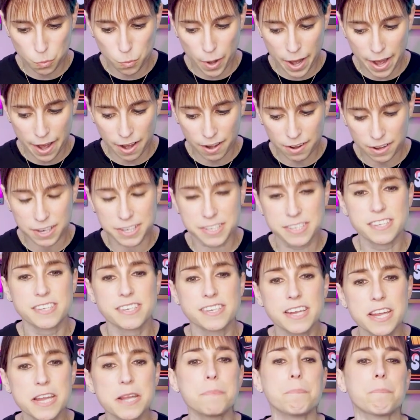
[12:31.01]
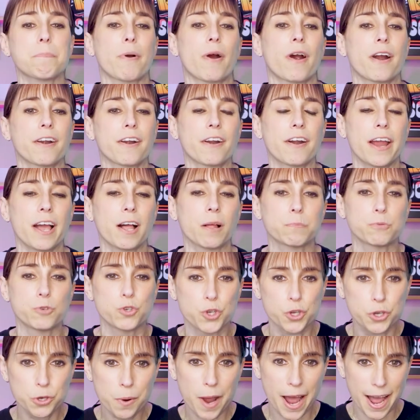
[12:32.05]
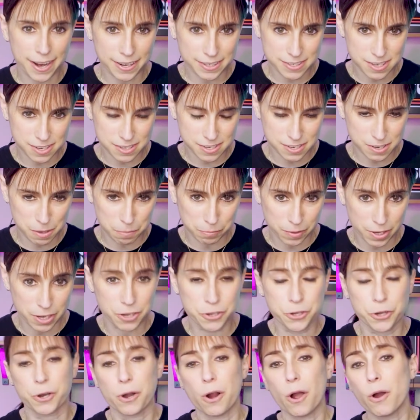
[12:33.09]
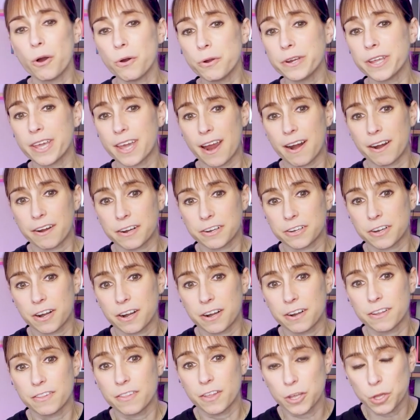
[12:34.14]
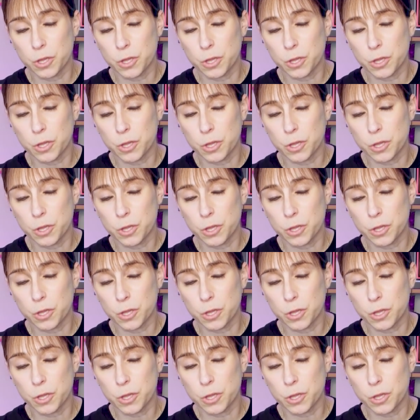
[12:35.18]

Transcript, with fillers: where a scene partner helped you access something in your own character